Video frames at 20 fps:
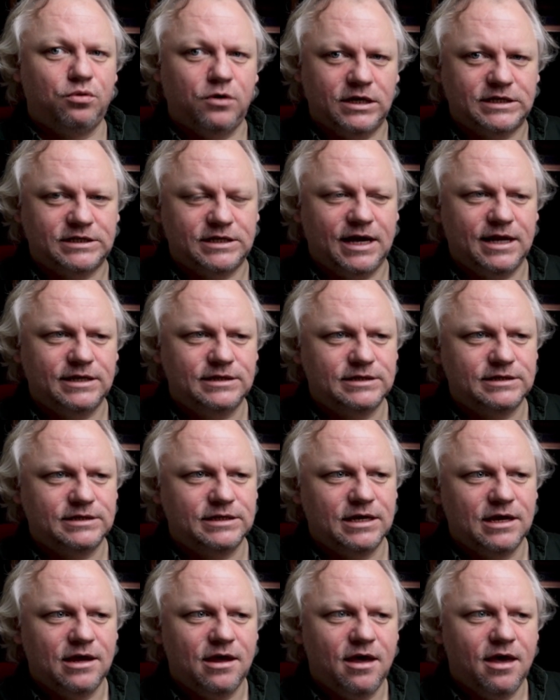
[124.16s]

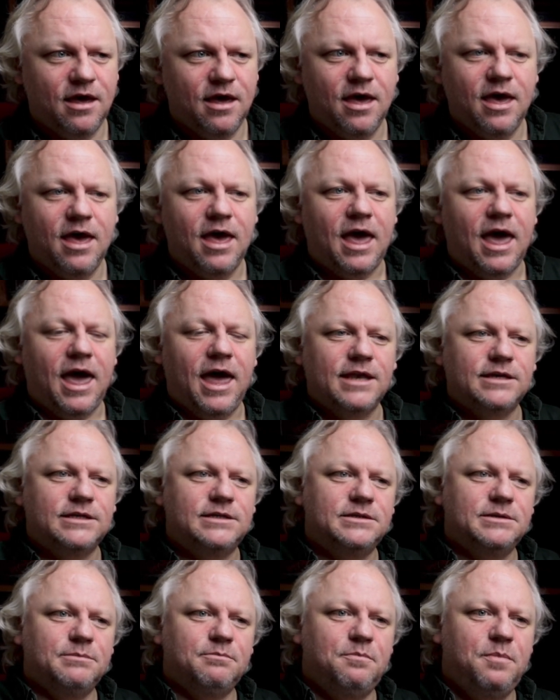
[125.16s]
presets,
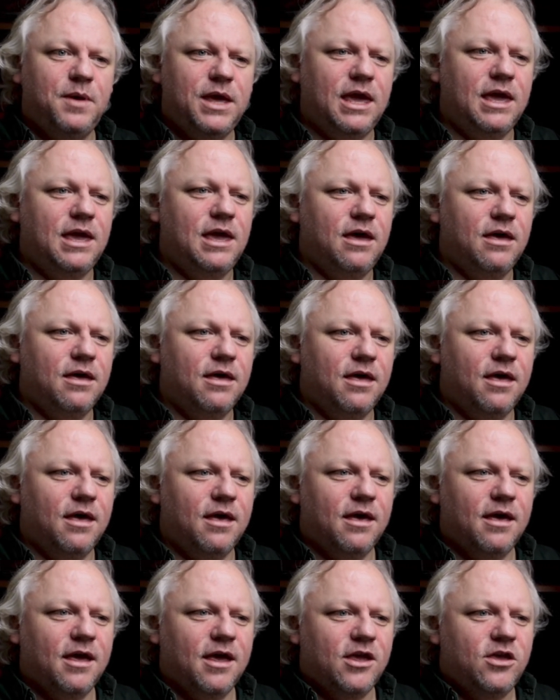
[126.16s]
and B,
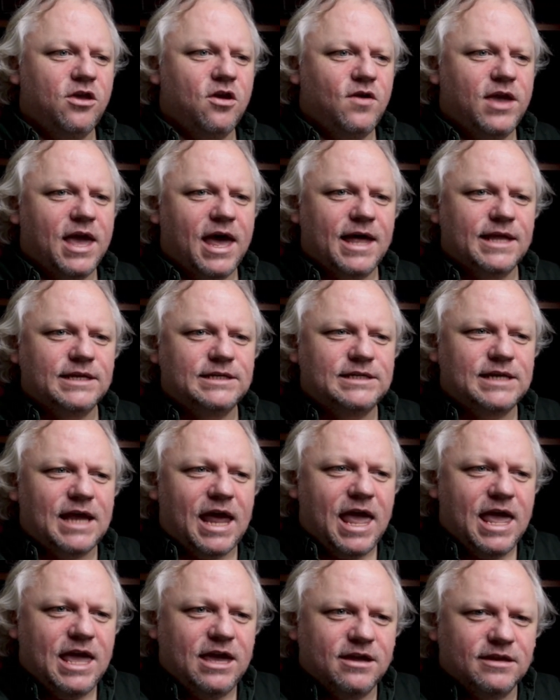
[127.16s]
you get
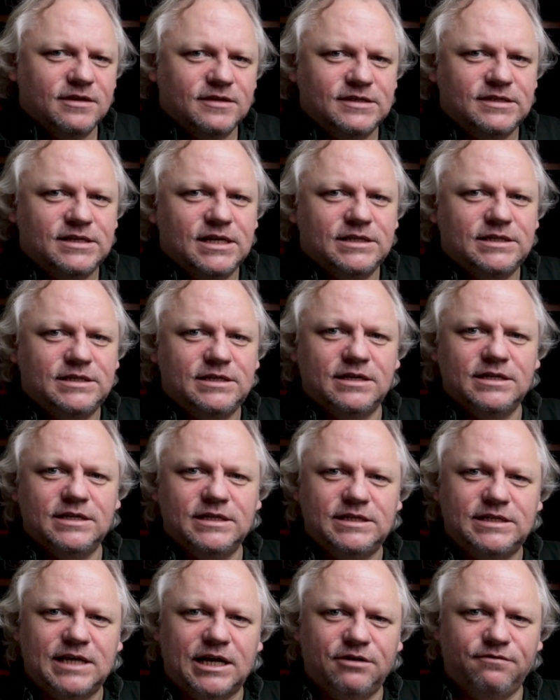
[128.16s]
a
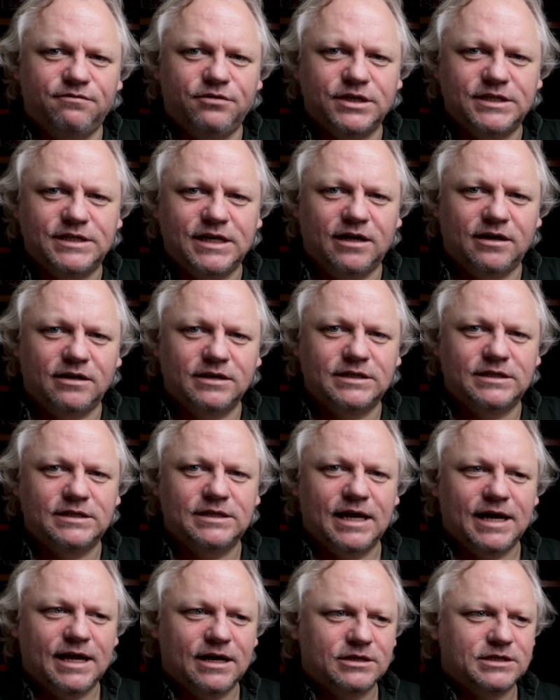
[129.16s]
consistent set of
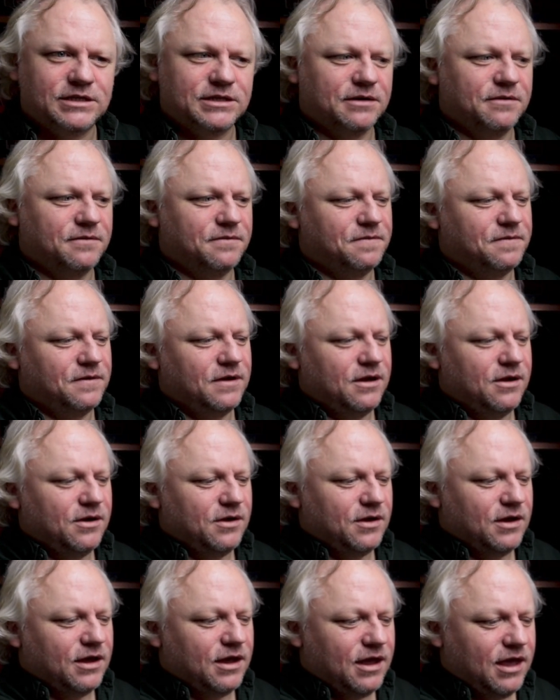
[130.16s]
results out of
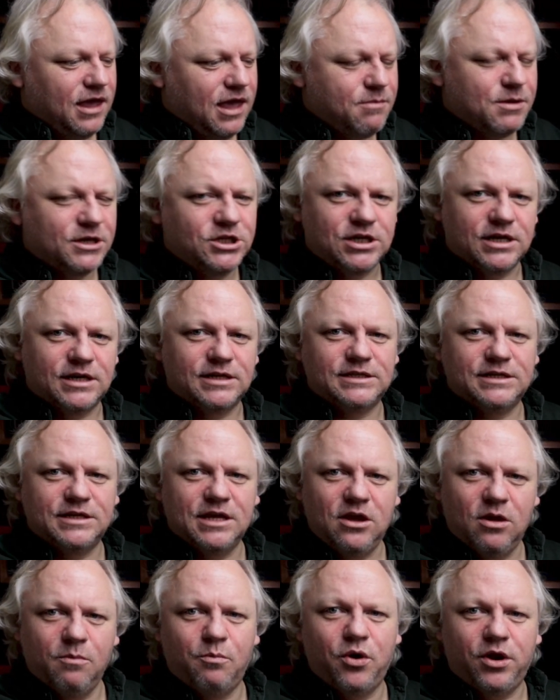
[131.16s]
images
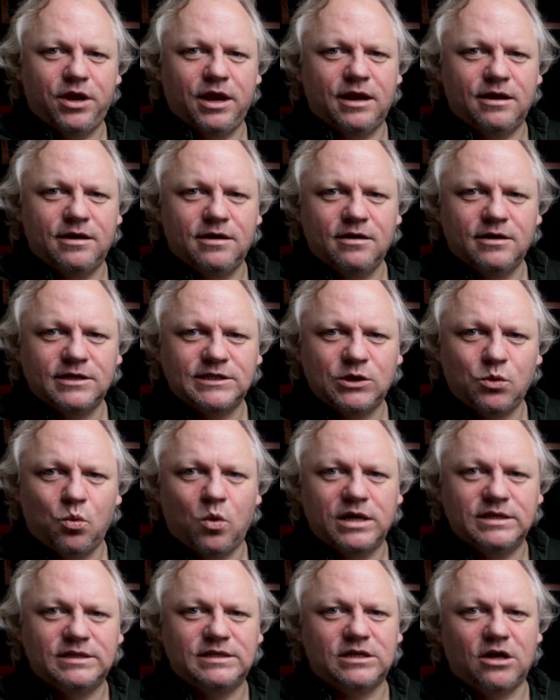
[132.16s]
that you put in to
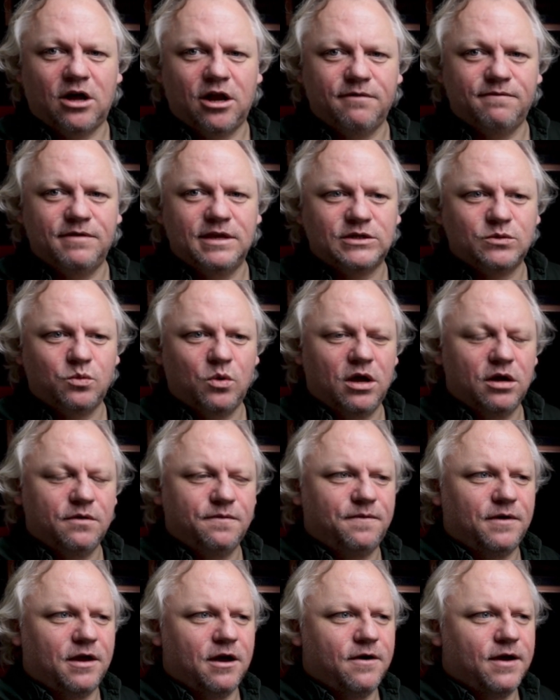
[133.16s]
one side of this
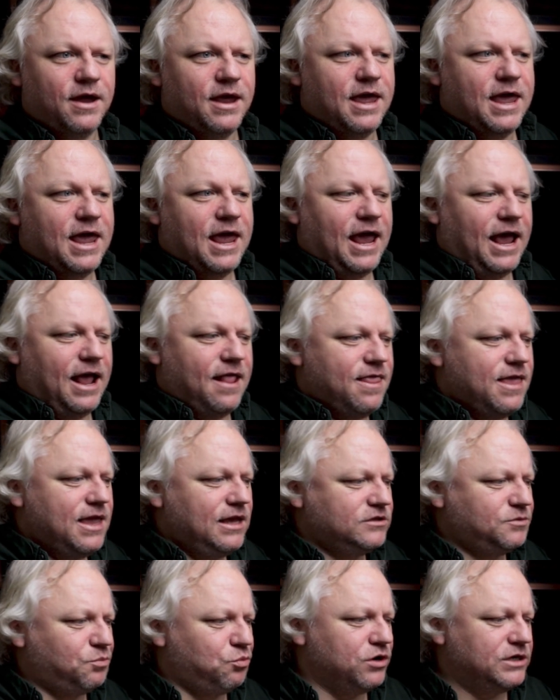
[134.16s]
workflow. And
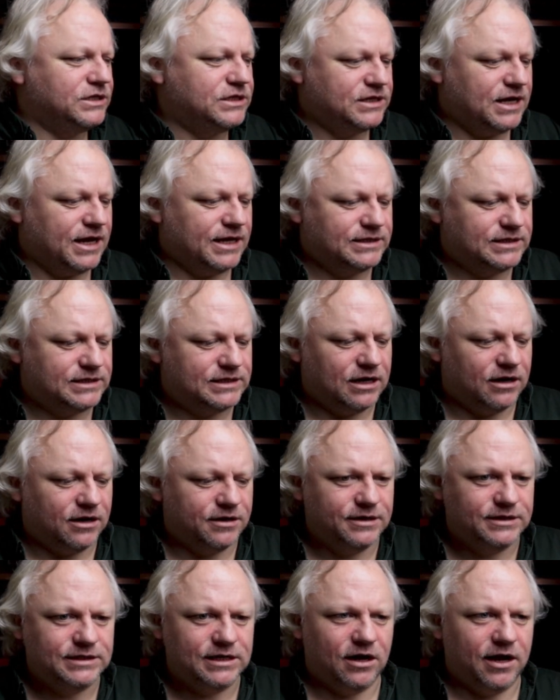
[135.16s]
these presets
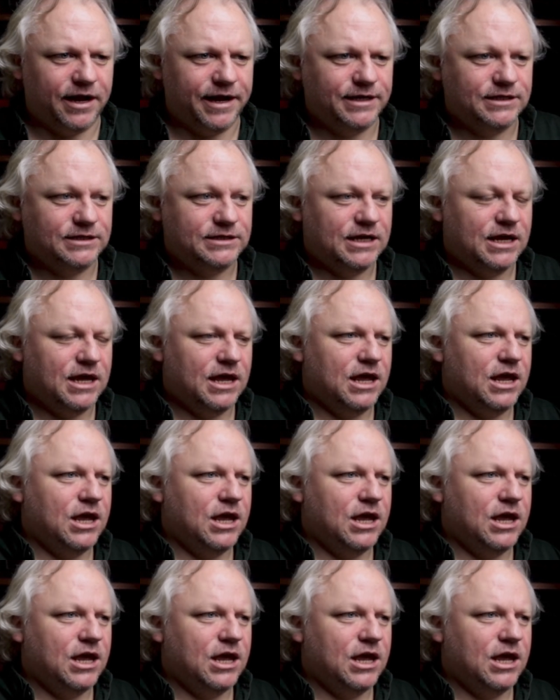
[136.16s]
are designed